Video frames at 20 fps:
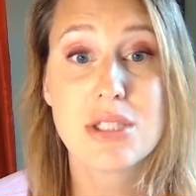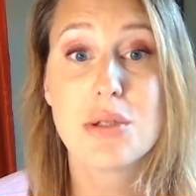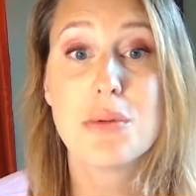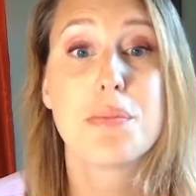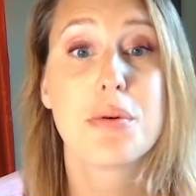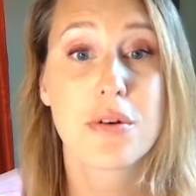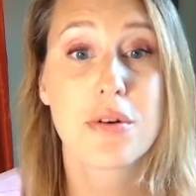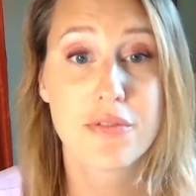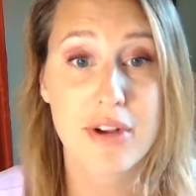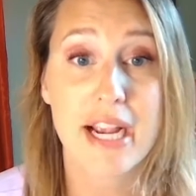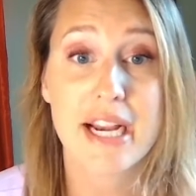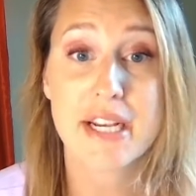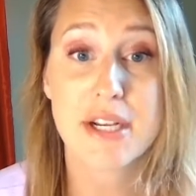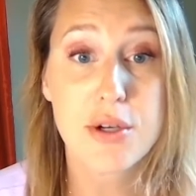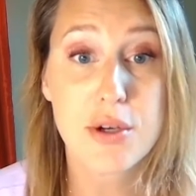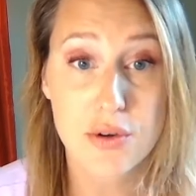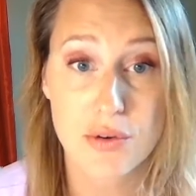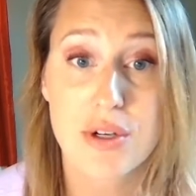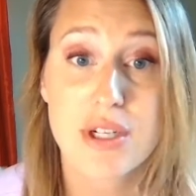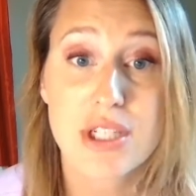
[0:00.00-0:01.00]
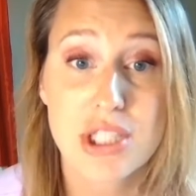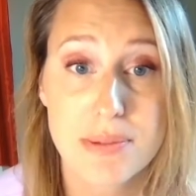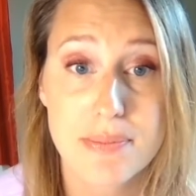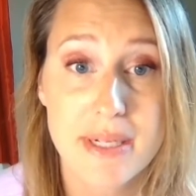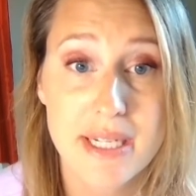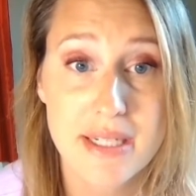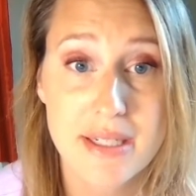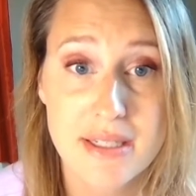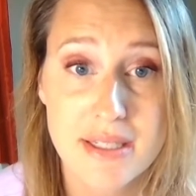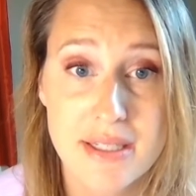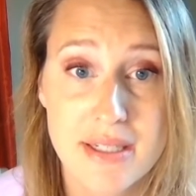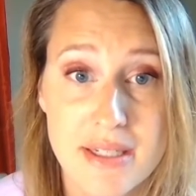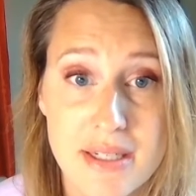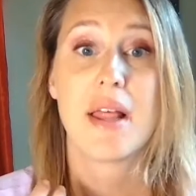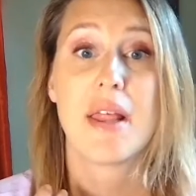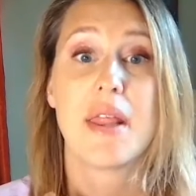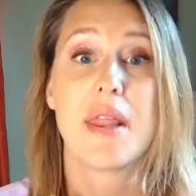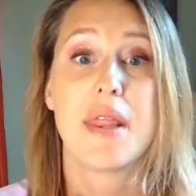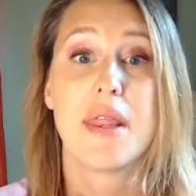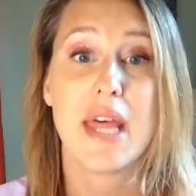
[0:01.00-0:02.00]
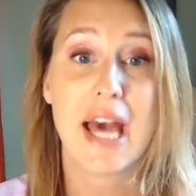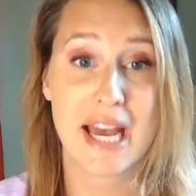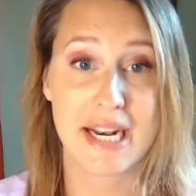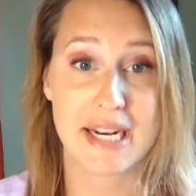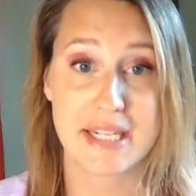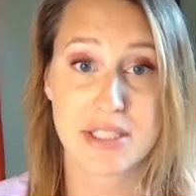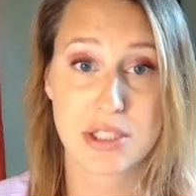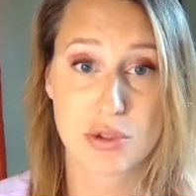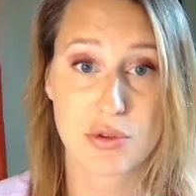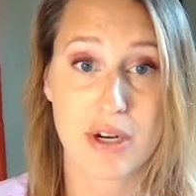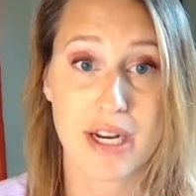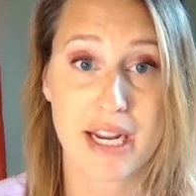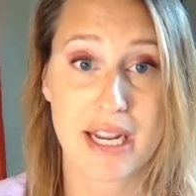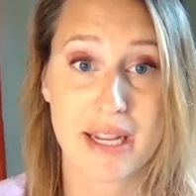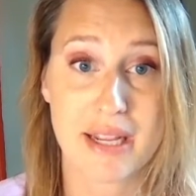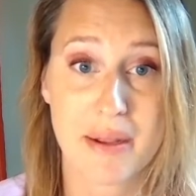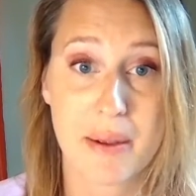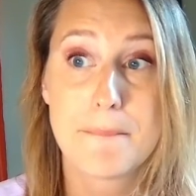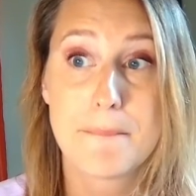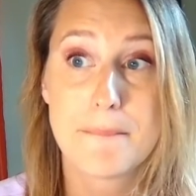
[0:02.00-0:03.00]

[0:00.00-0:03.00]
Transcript: to provide nourishment, that is great.